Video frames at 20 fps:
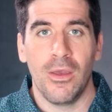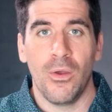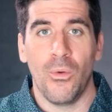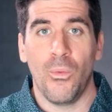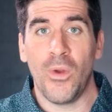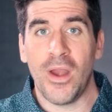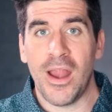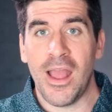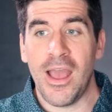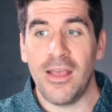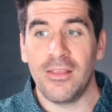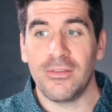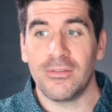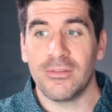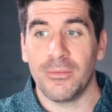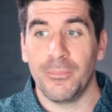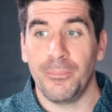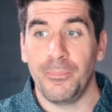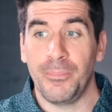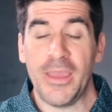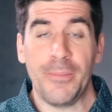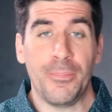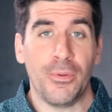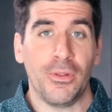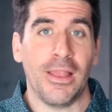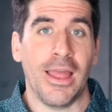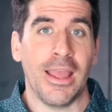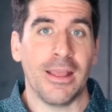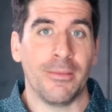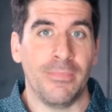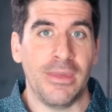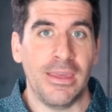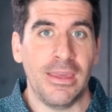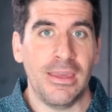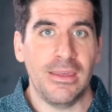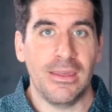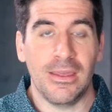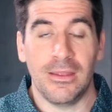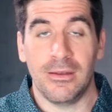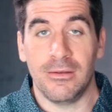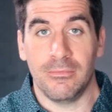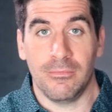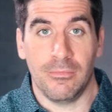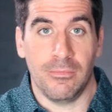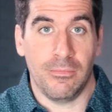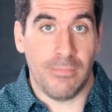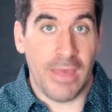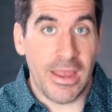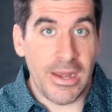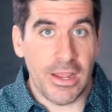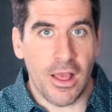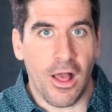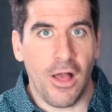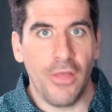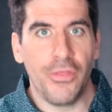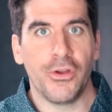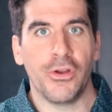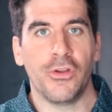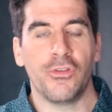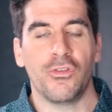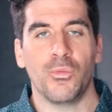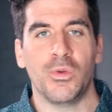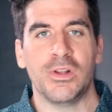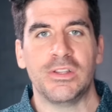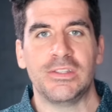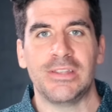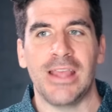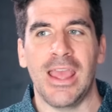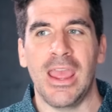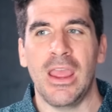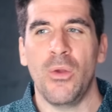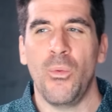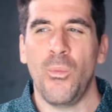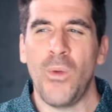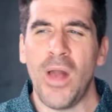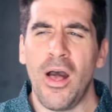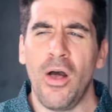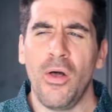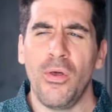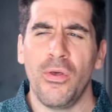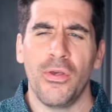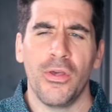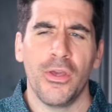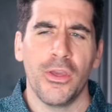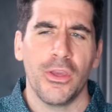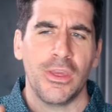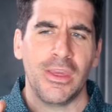Whereas people like me and many others would say, well,